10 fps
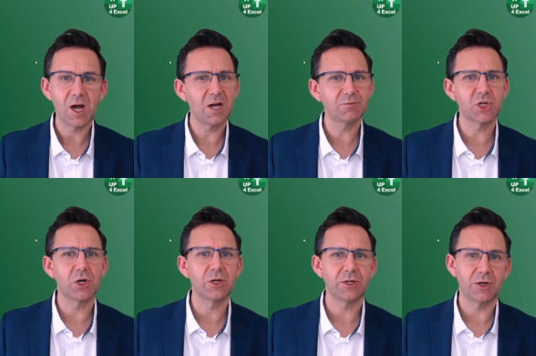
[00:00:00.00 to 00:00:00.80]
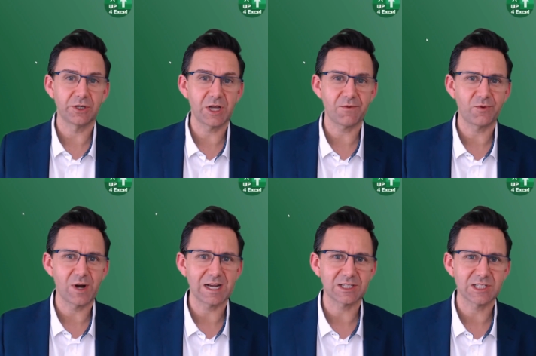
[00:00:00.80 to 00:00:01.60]
I'm John on Up four
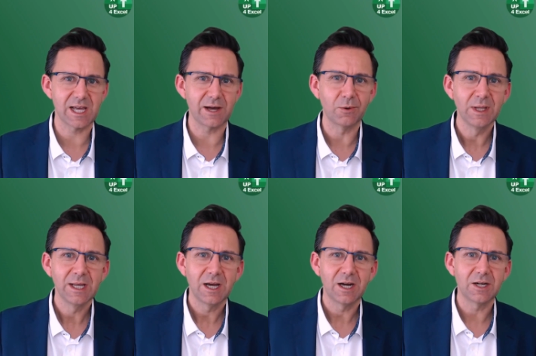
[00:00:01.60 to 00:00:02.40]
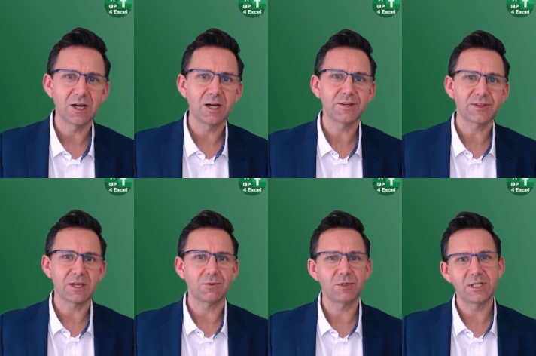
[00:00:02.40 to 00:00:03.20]
Excel, and I
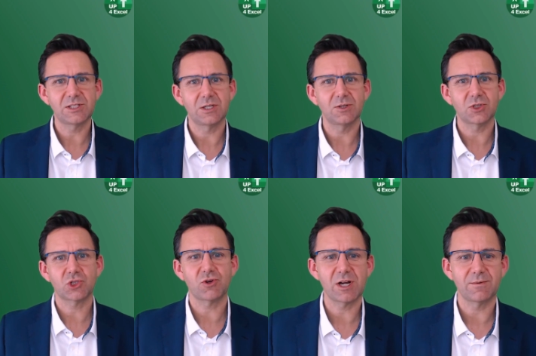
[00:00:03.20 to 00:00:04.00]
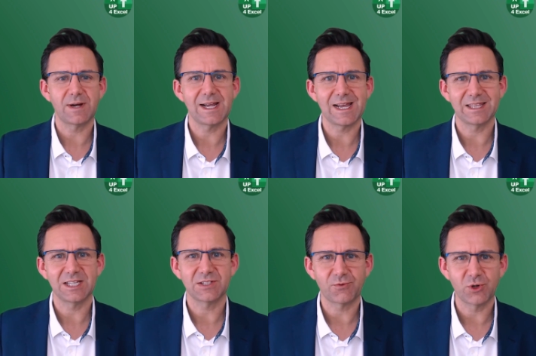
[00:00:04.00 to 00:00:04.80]
think we need to look straight away at
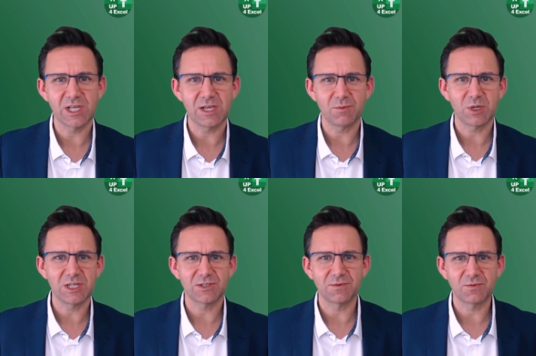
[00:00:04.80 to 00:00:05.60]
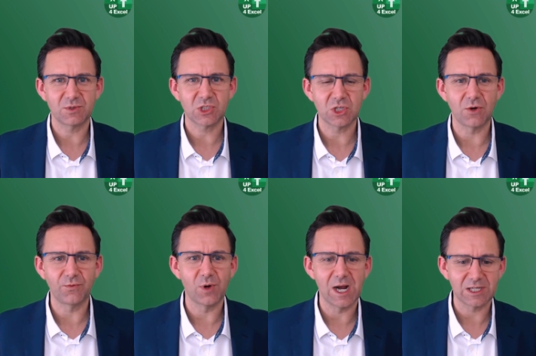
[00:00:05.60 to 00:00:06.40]
this free piece of
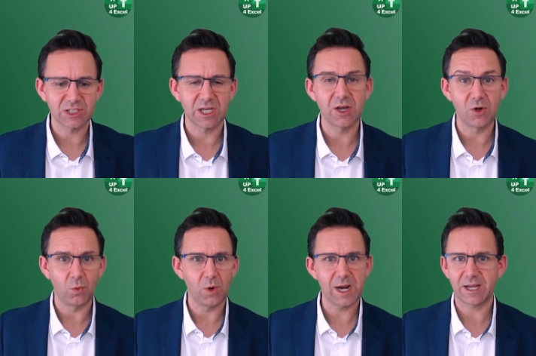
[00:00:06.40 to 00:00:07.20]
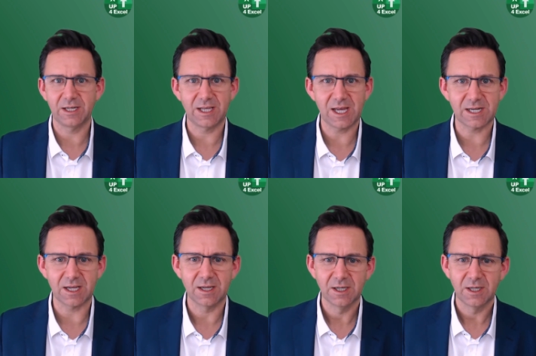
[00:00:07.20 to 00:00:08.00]
software. So where can you get it?